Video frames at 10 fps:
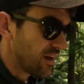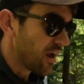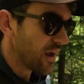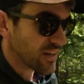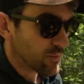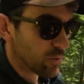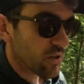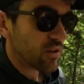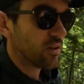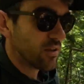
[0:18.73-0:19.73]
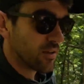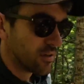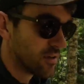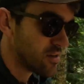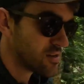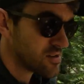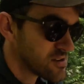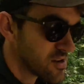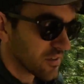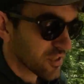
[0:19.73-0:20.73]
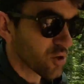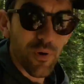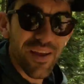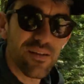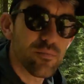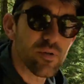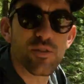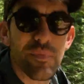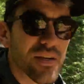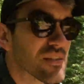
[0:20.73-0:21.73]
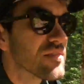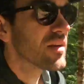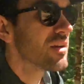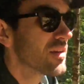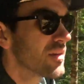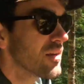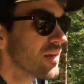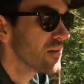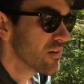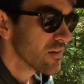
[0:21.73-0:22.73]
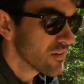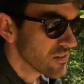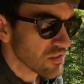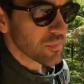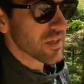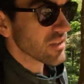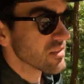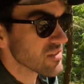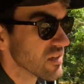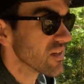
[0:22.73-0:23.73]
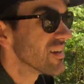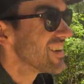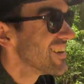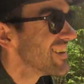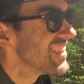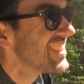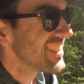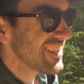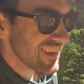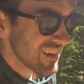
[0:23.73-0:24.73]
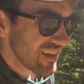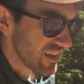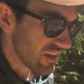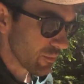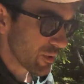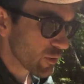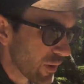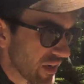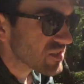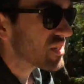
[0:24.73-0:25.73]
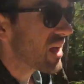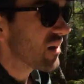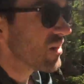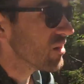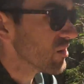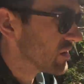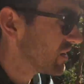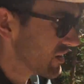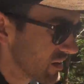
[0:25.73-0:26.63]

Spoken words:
hikeable terrain perspective, just because it's in a big rain shadow. And